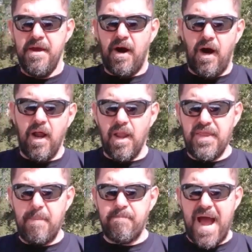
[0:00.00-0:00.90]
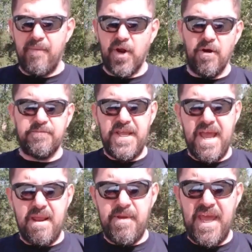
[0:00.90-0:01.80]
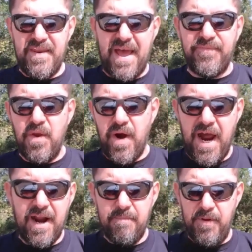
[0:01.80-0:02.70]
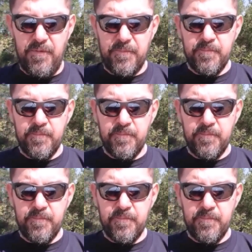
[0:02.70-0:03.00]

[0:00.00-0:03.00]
all the power of the enemy and nothing will harm you.